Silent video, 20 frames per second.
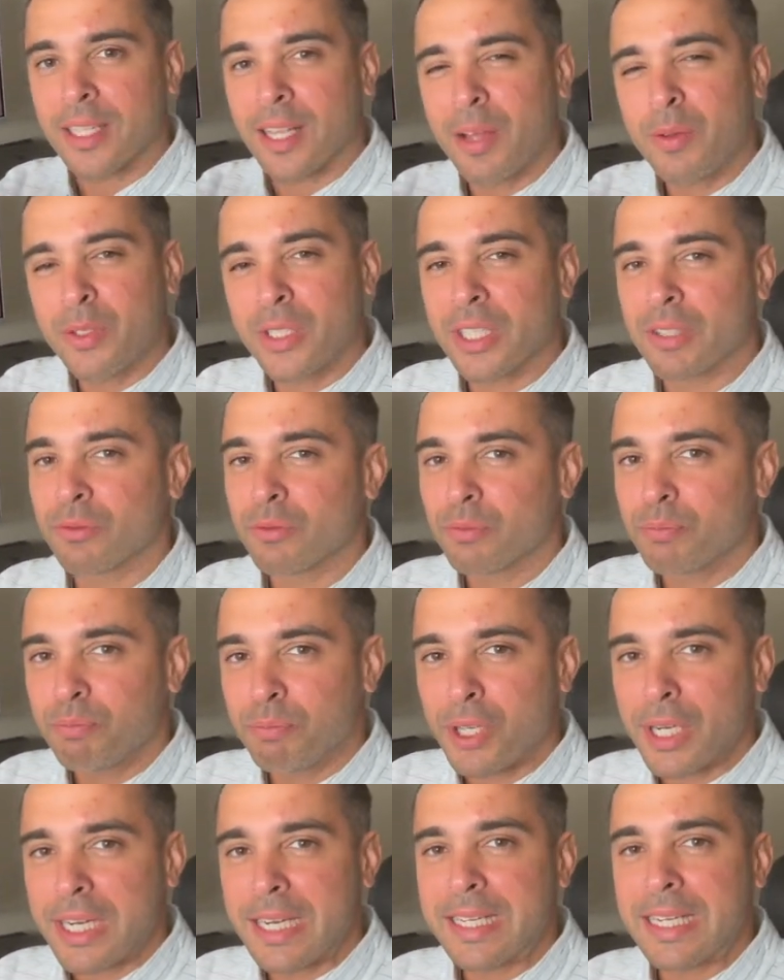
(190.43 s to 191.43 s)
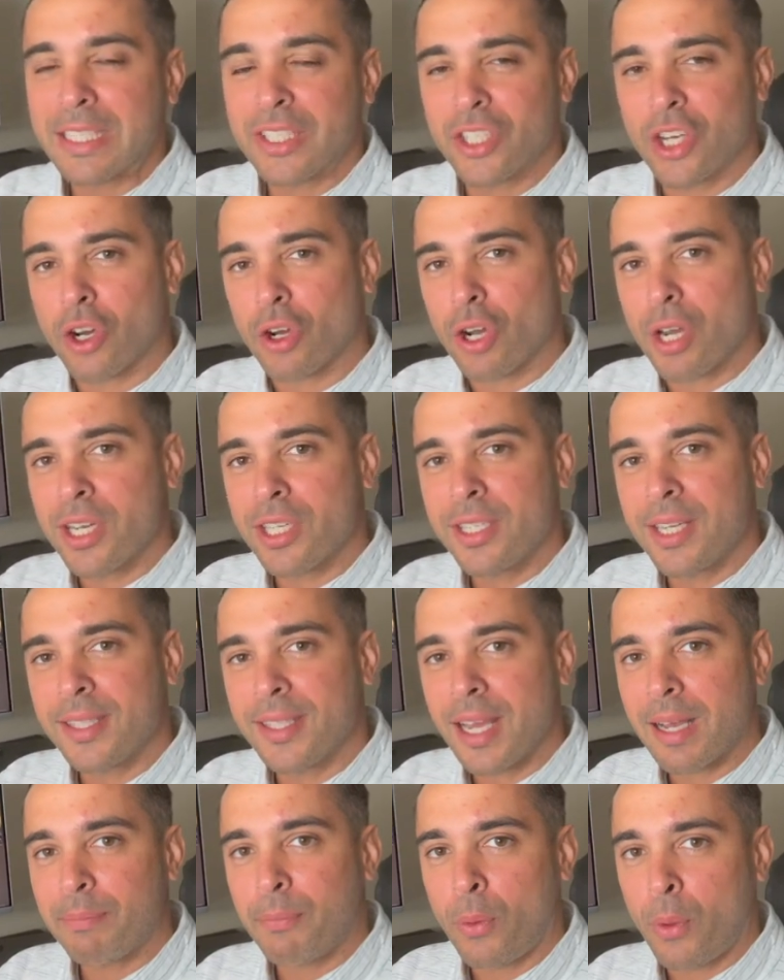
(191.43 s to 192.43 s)
I was pretty discouraged at
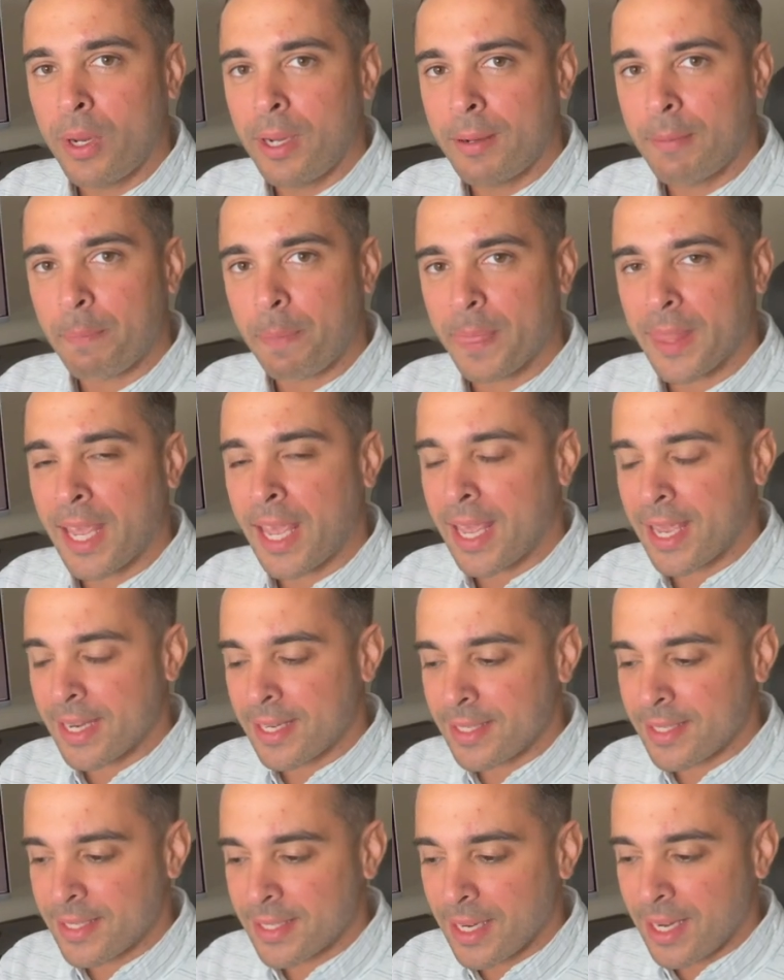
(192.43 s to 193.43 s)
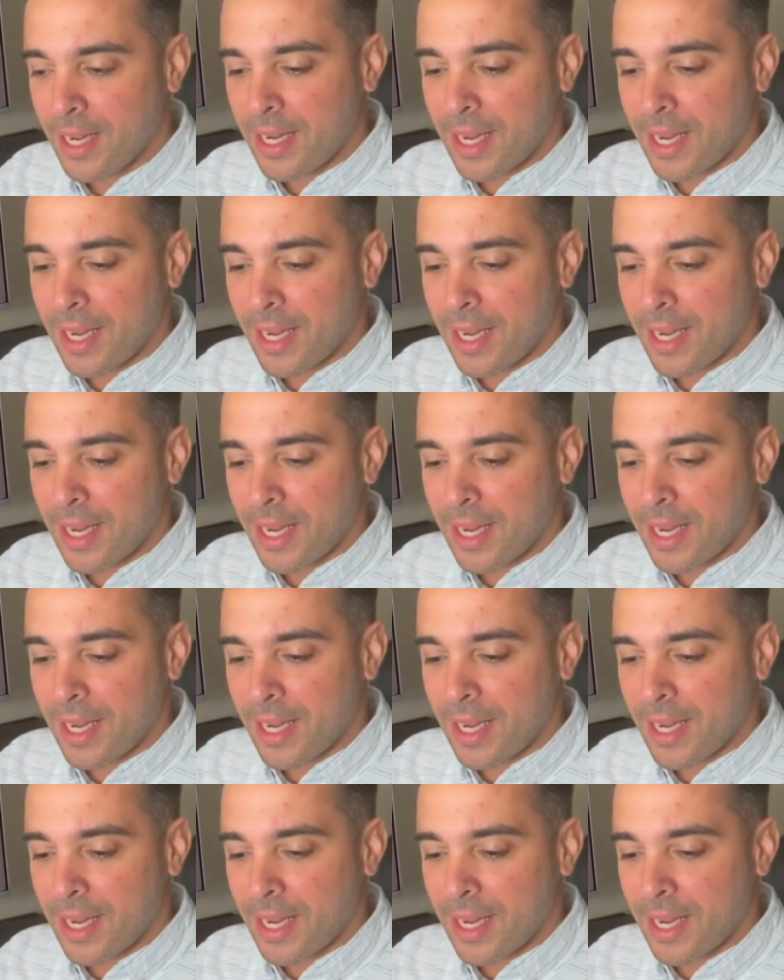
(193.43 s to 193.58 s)
that point and